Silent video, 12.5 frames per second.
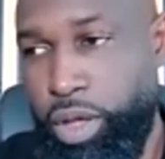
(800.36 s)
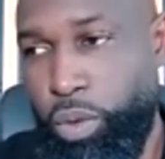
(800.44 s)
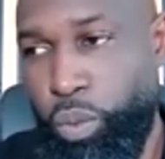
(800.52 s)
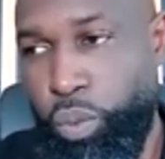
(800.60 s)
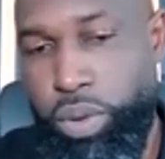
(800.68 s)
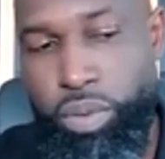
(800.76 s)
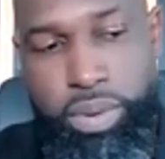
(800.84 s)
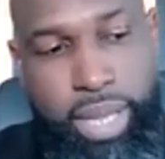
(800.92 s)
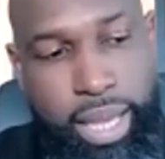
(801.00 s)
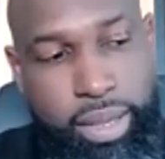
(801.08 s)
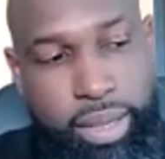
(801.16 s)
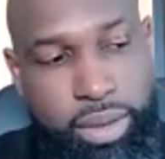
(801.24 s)
we were
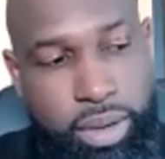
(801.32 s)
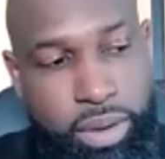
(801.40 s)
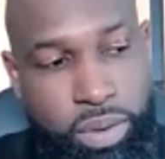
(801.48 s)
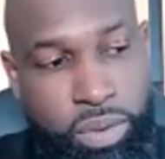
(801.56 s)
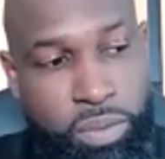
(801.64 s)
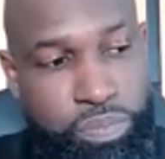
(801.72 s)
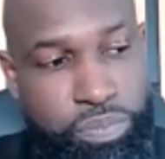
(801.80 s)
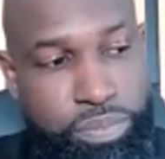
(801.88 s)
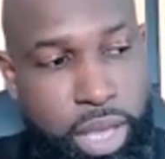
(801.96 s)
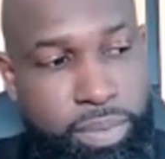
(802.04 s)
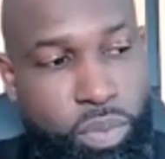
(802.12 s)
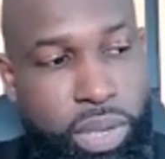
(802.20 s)
like, yo,
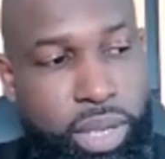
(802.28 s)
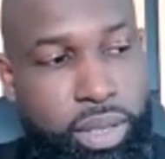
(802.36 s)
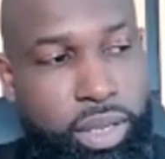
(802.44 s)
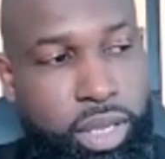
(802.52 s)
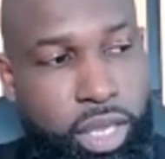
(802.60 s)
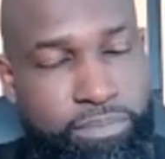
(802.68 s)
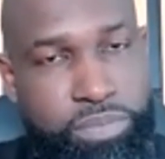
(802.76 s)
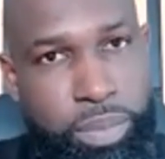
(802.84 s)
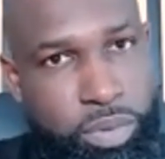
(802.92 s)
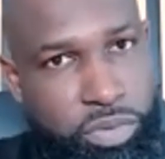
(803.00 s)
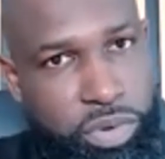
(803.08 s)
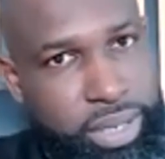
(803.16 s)
maybe we can keep the
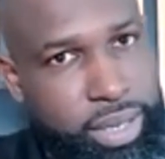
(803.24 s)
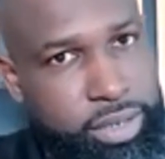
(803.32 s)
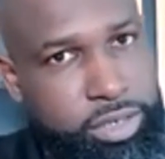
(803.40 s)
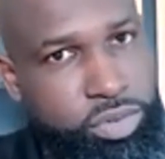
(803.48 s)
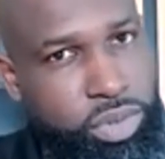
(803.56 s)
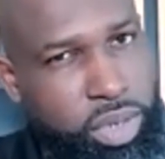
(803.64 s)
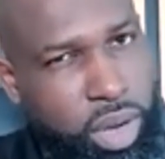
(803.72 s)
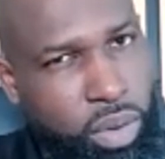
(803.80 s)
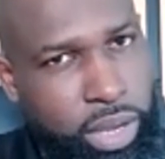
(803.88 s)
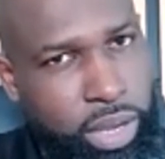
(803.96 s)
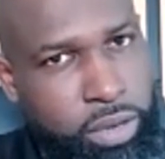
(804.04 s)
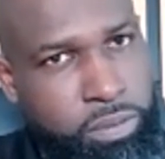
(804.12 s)
marine industry
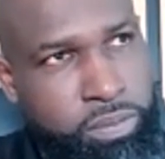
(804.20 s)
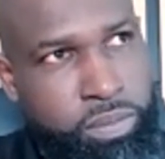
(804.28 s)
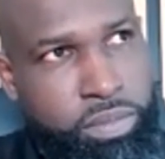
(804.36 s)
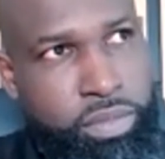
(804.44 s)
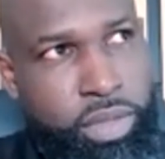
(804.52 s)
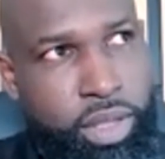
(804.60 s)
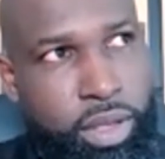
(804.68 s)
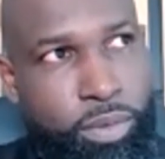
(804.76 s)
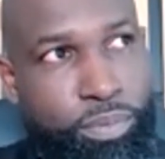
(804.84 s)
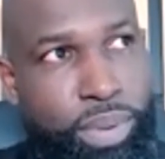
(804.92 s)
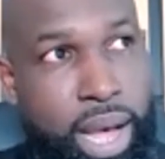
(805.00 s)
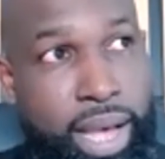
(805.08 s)
going
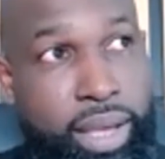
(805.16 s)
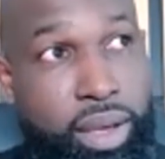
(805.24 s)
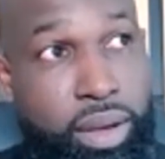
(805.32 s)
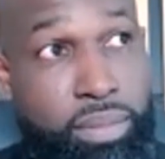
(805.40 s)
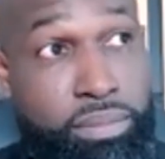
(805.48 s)
by